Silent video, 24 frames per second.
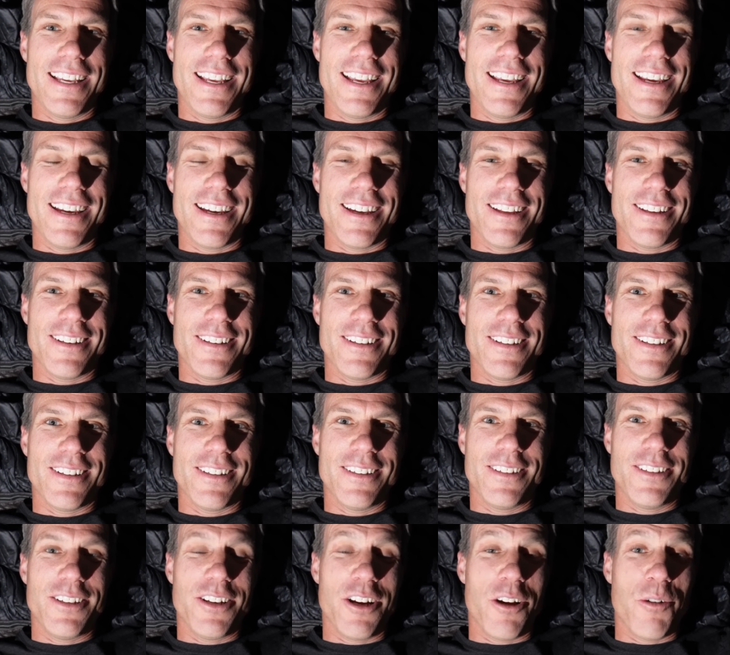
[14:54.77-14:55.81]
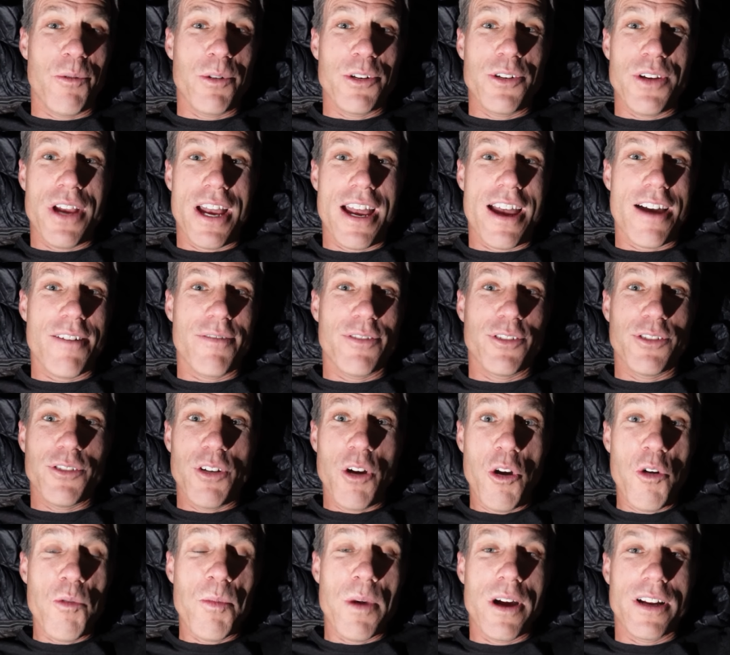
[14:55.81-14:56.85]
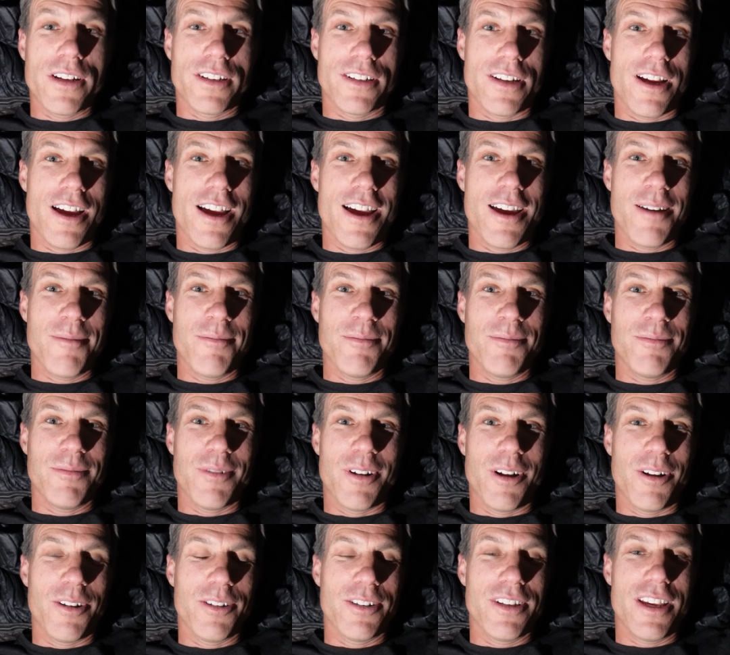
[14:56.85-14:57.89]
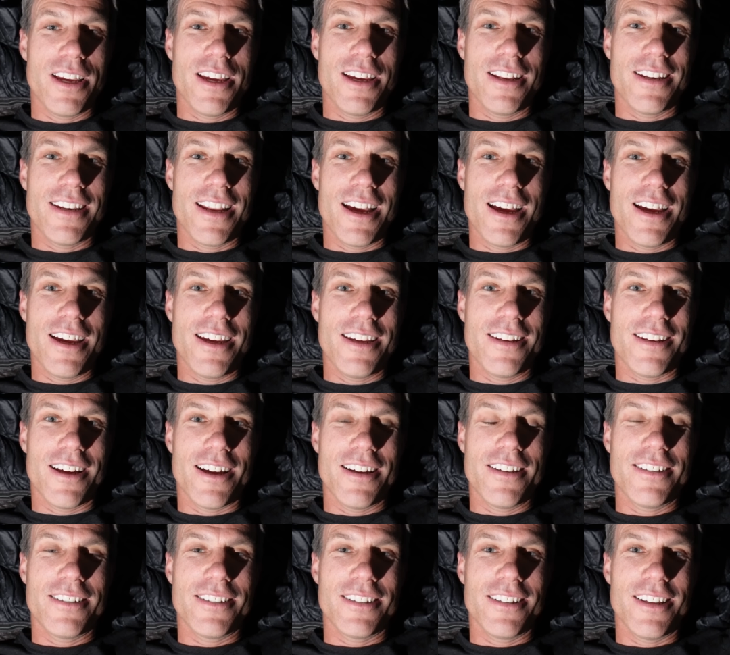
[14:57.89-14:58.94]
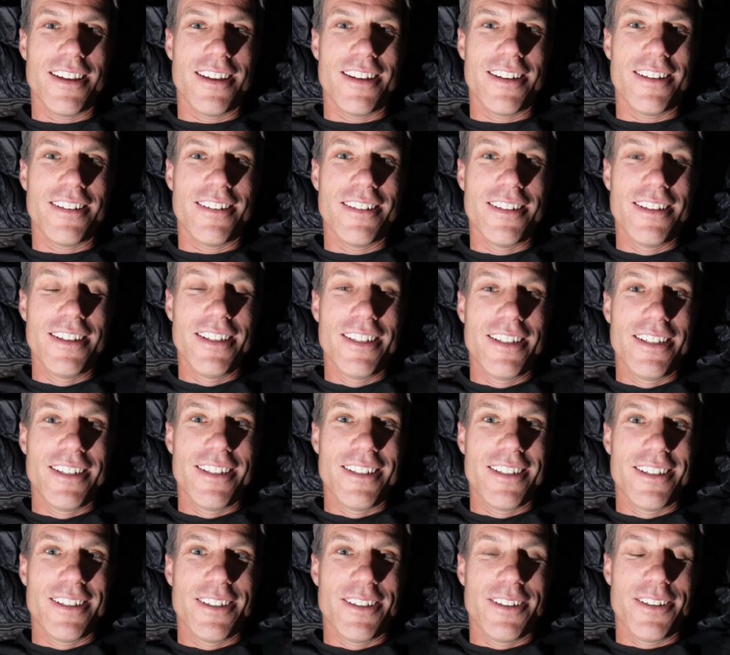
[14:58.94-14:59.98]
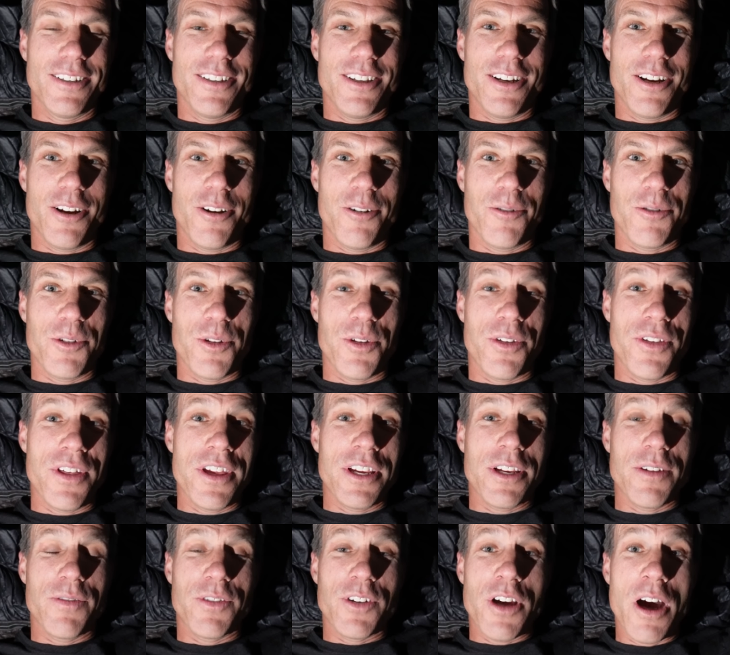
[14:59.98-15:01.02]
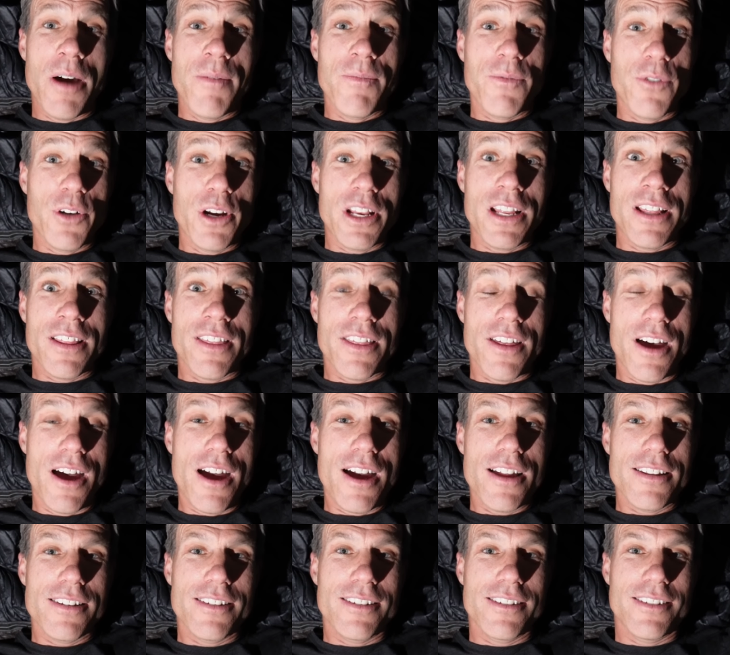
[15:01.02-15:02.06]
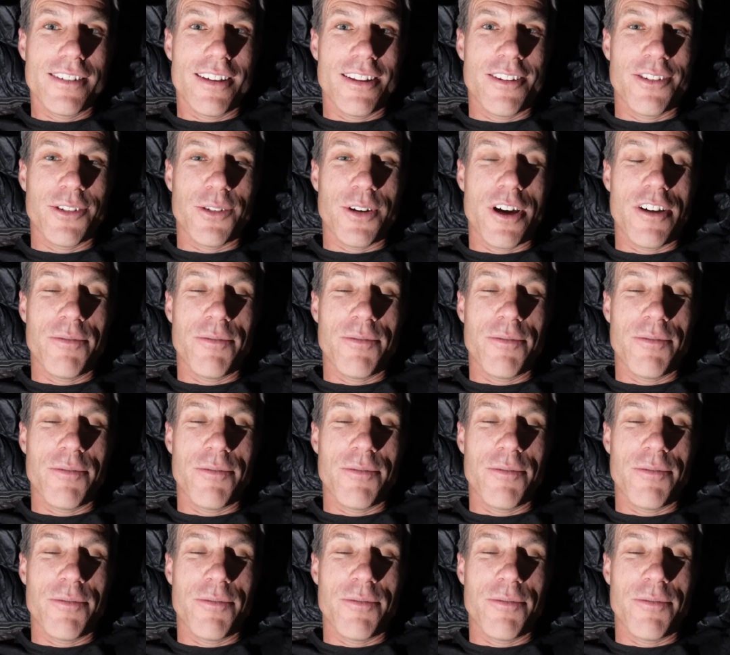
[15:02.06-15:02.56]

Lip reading: And, you know, when you have so much time all day and night isolated, you know, you think of comforting thoughts. And so